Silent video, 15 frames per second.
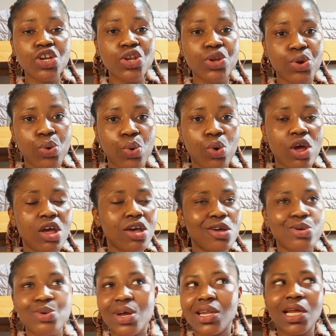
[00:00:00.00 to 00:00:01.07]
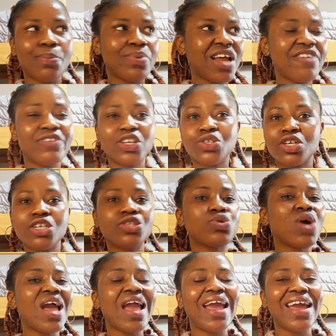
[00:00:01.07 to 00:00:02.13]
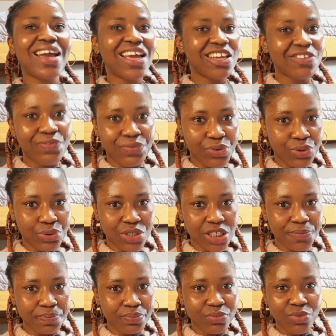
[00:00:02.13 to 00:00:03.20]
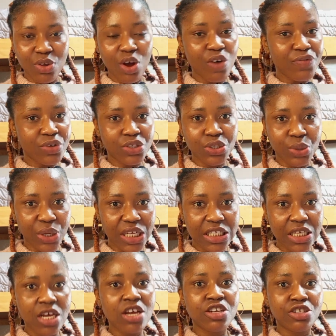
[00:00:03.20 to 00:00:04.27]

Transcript: No, you can apply virtually to any field of your choice.